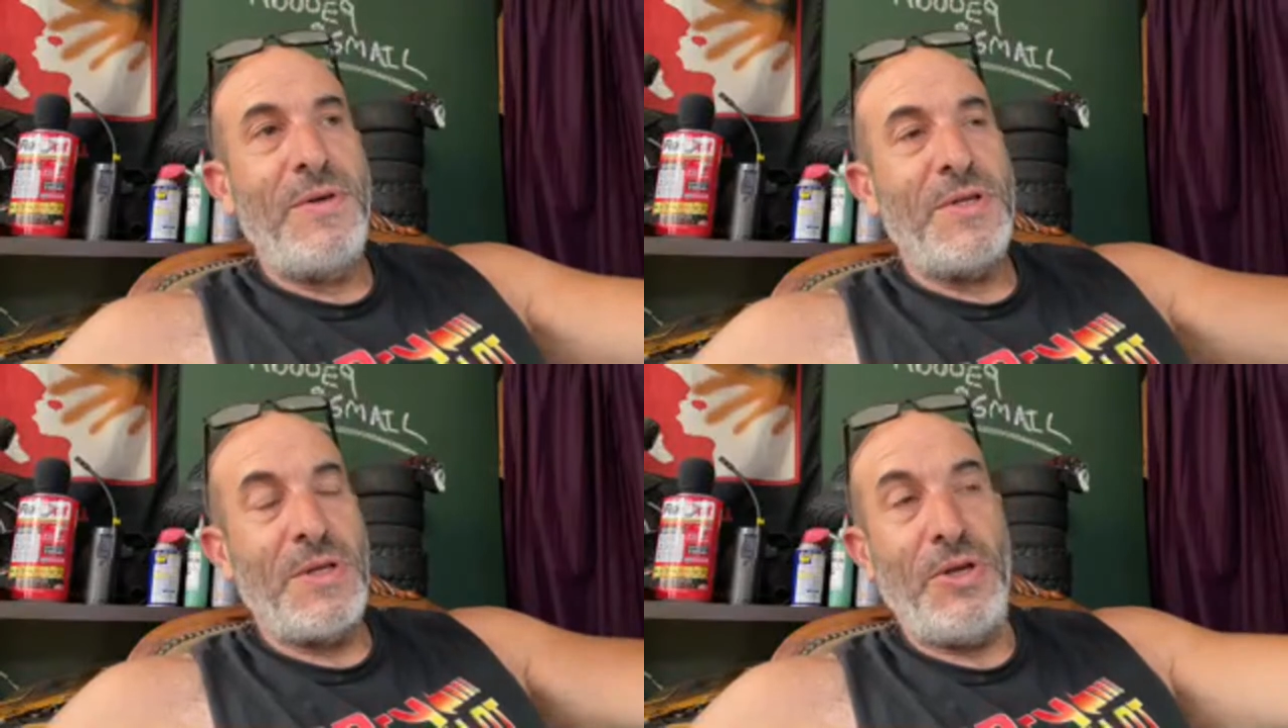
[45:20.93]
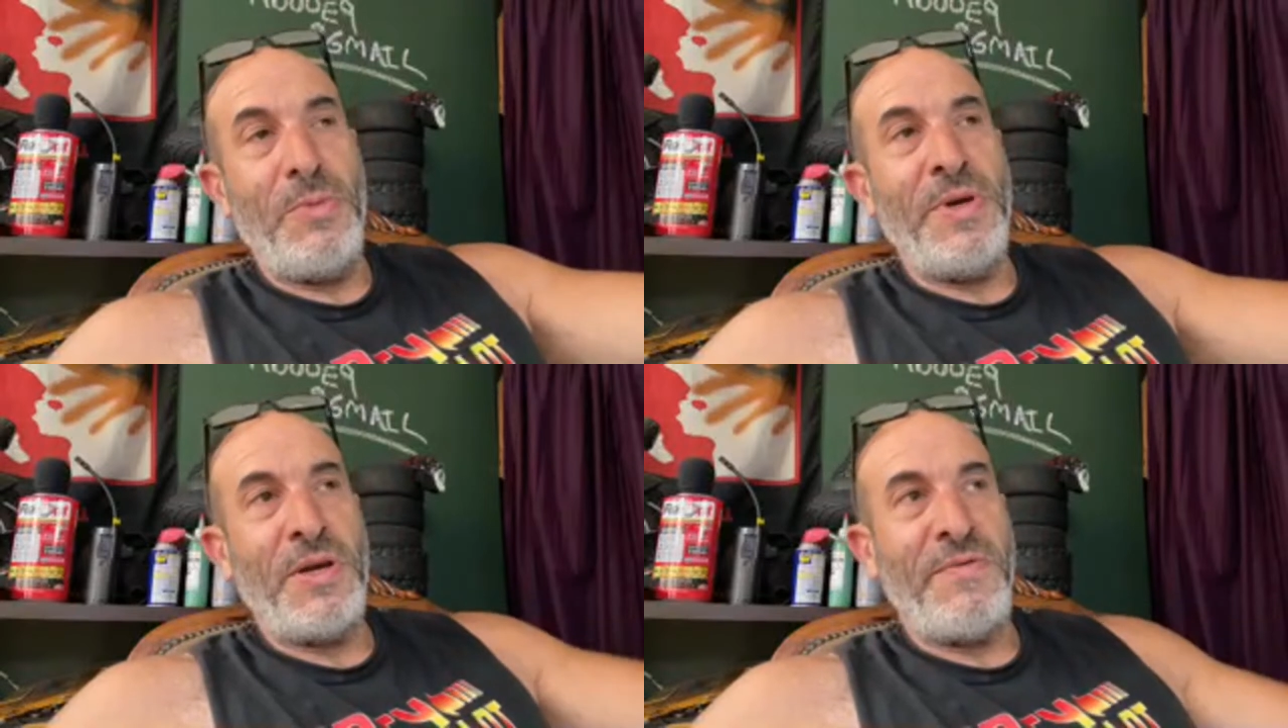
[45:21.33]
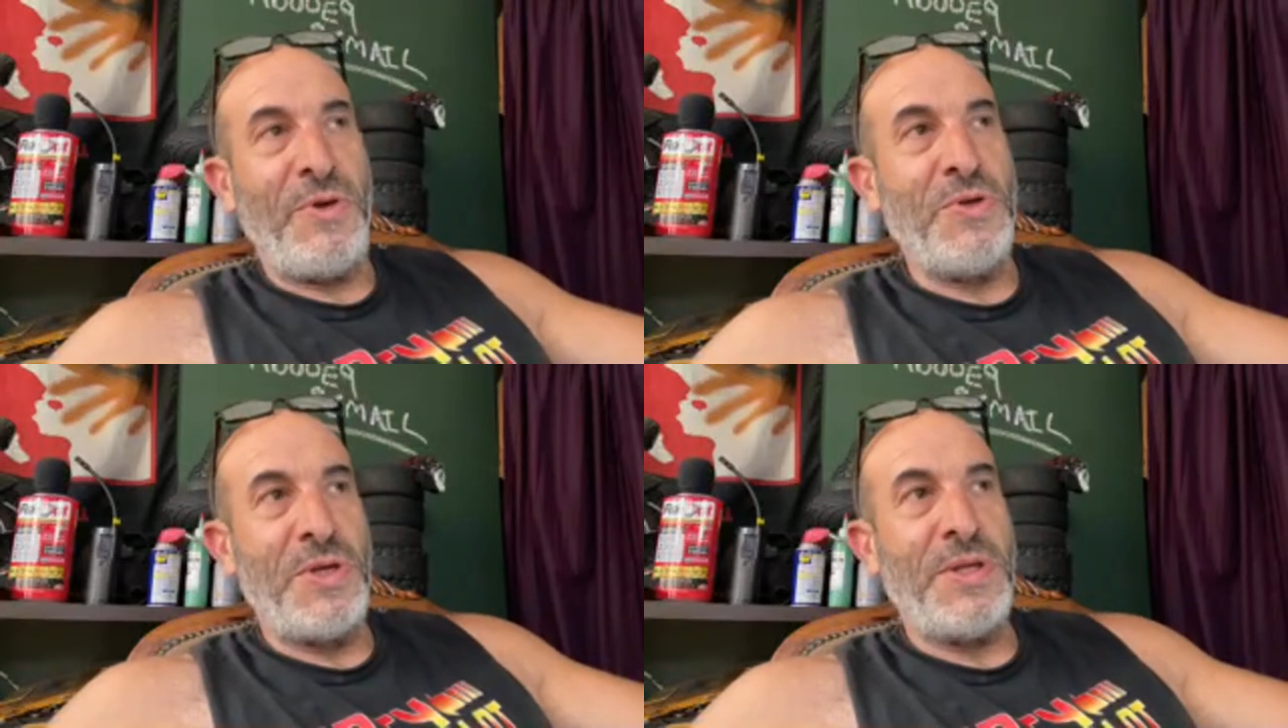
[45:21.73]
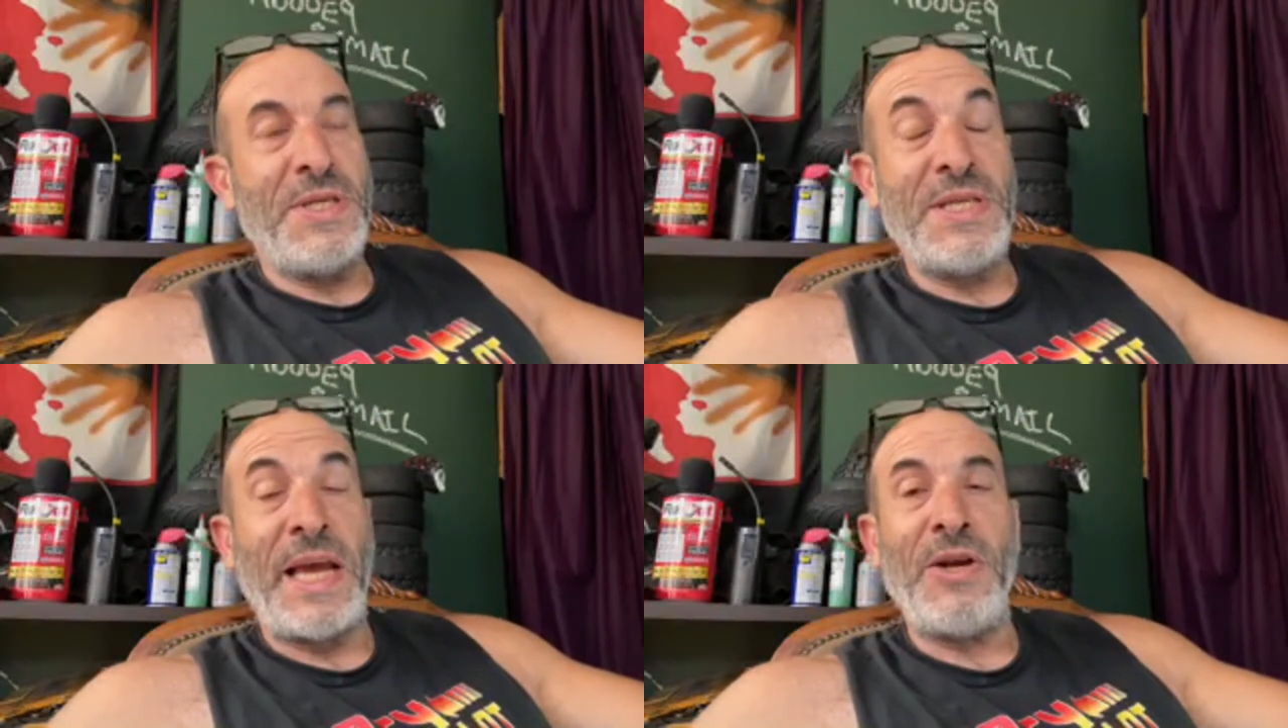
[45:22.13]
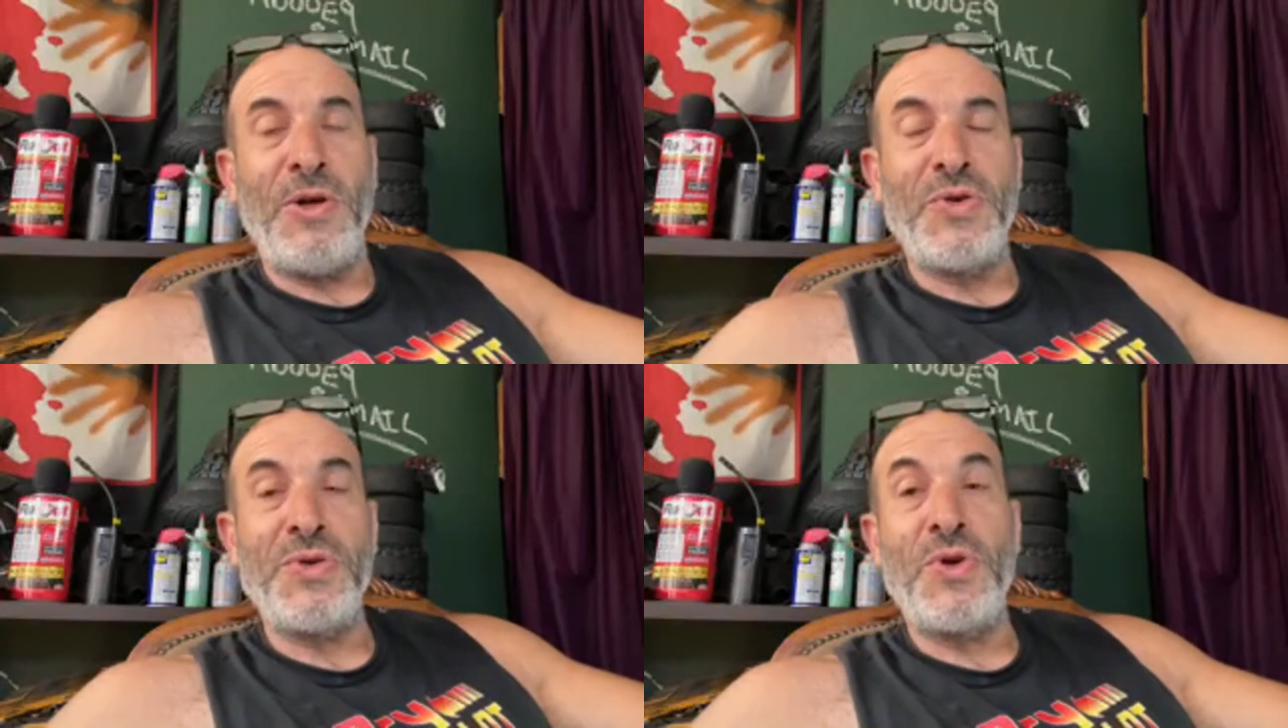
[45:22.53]
It's a little bit confusing. The second
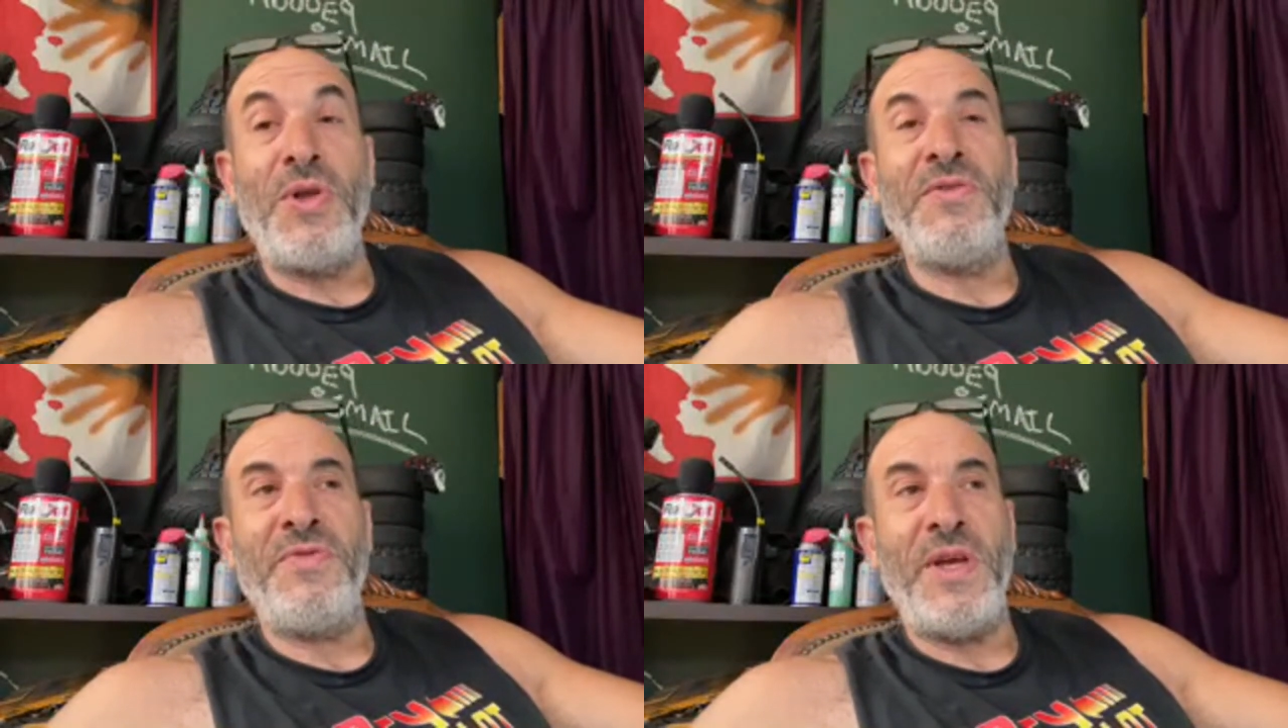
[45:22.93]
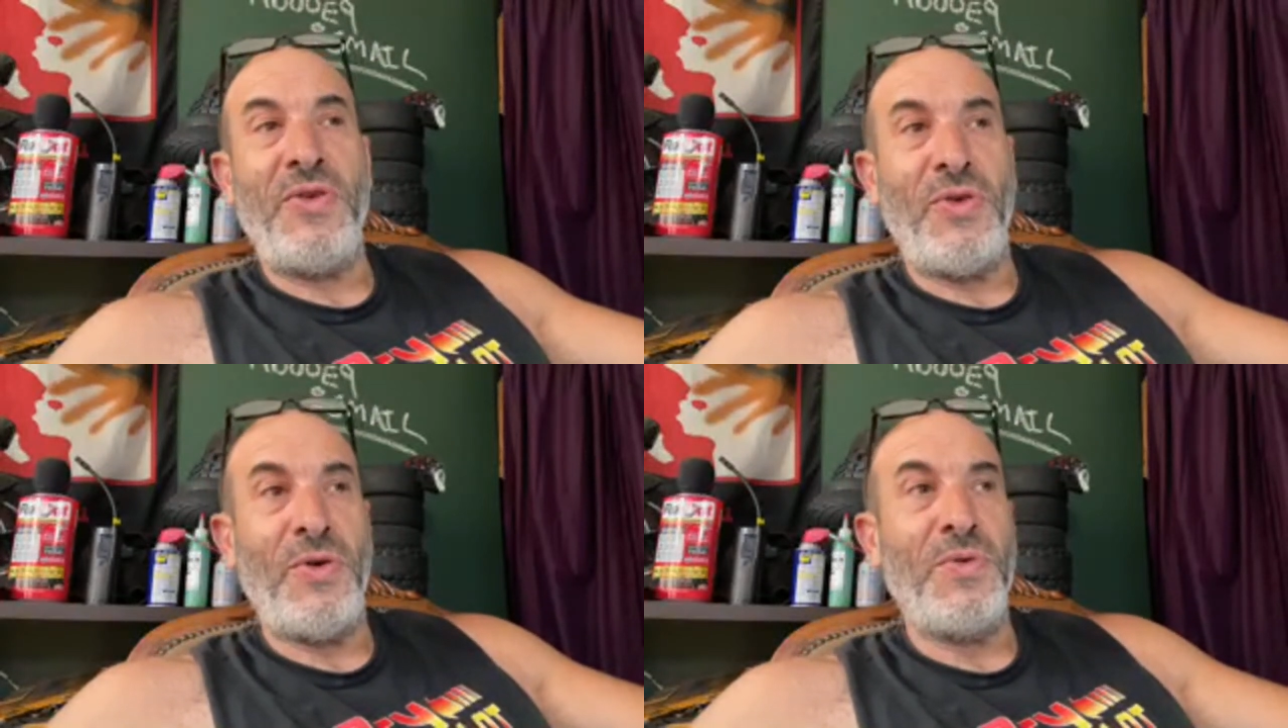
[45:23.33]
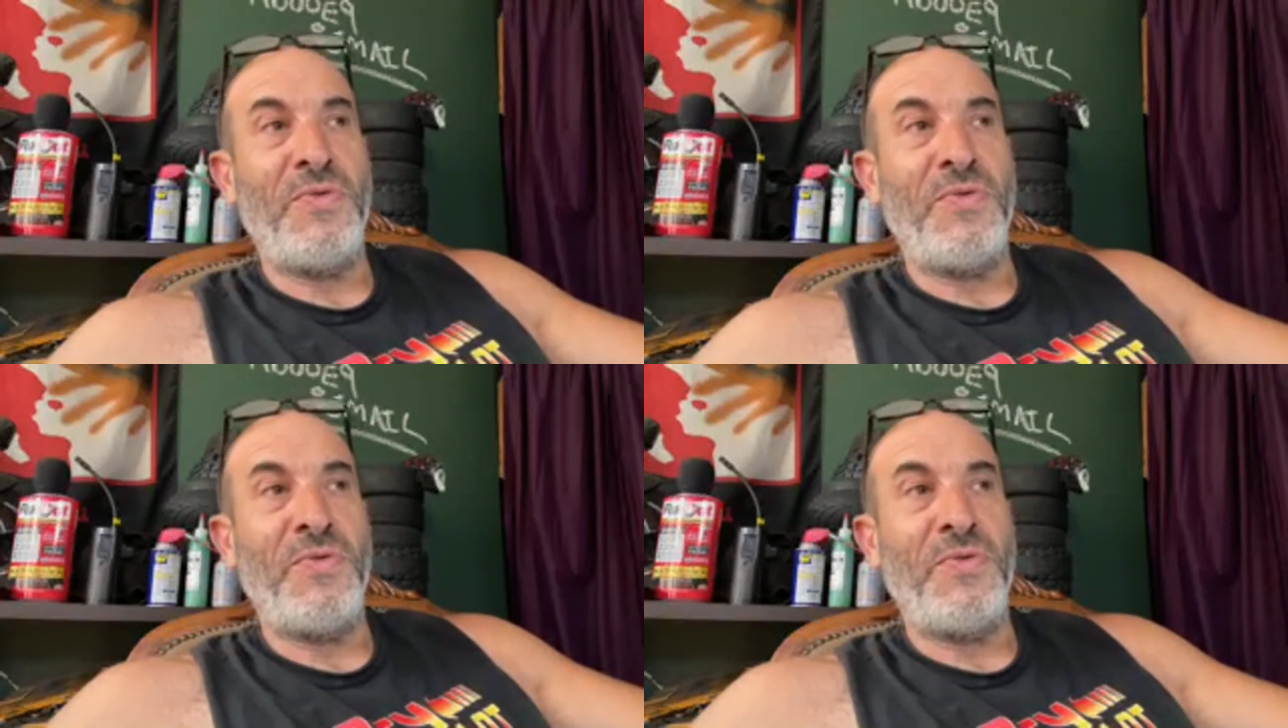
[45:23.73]
Ultra is called the V2.